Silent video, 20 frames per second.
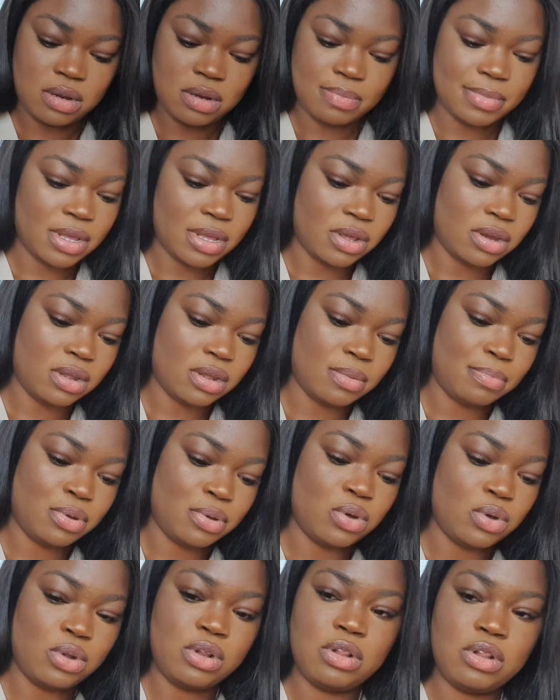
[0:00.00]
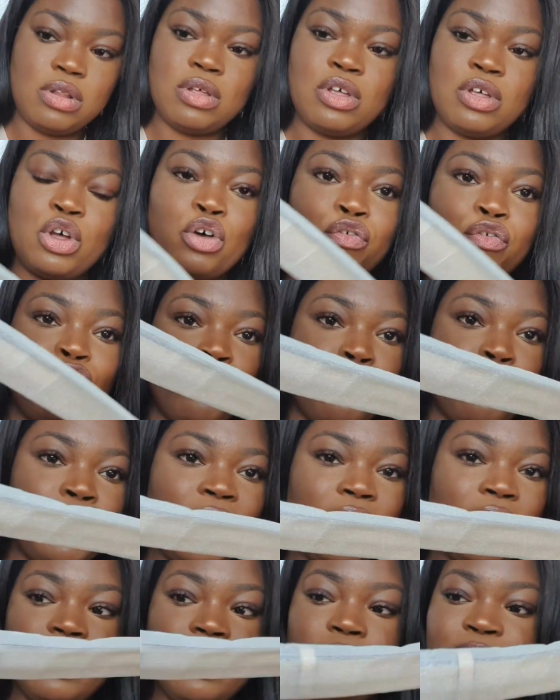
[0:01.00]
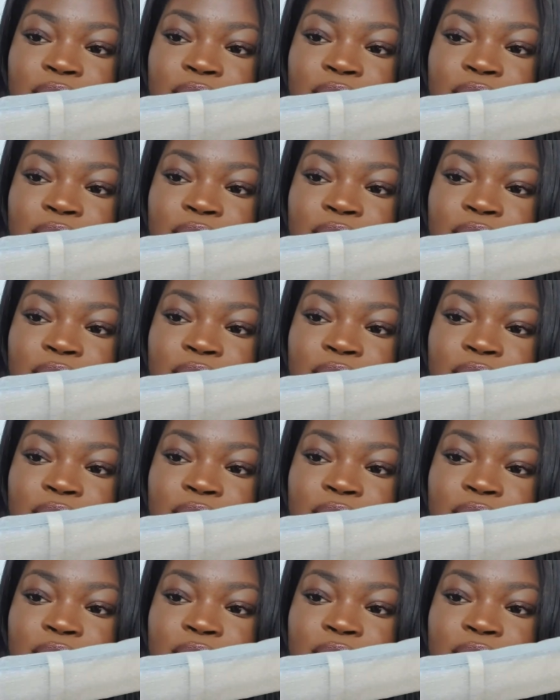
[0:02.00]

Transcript: I'm gonna pull from here.